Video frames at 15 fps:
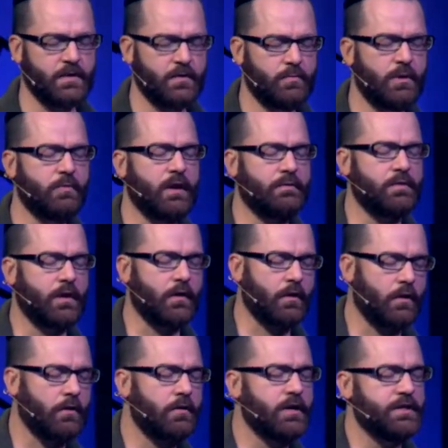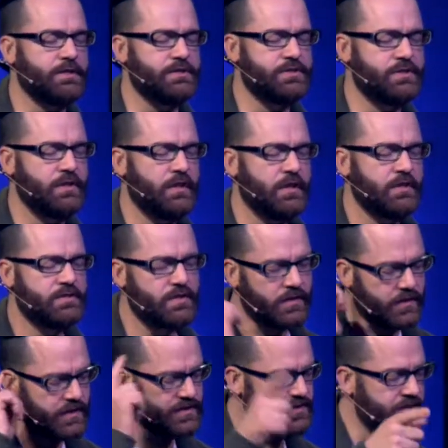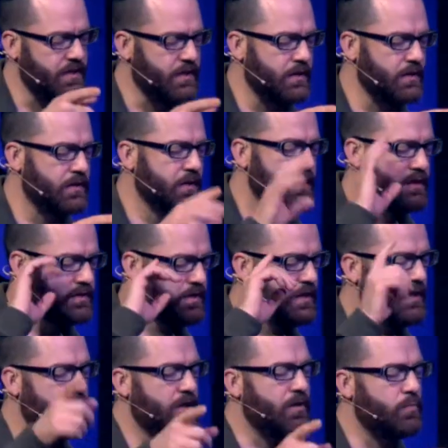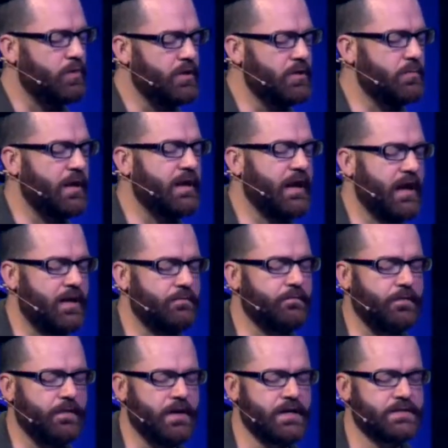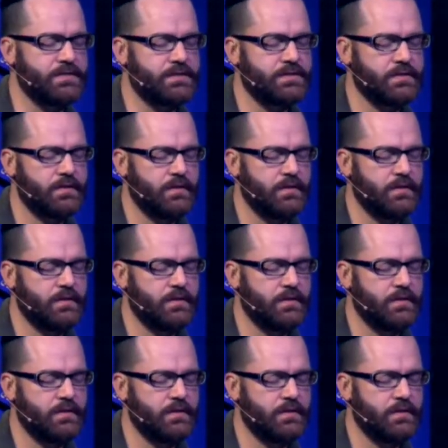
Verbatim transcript: we would have the courage to listen, to hear what you might have for us.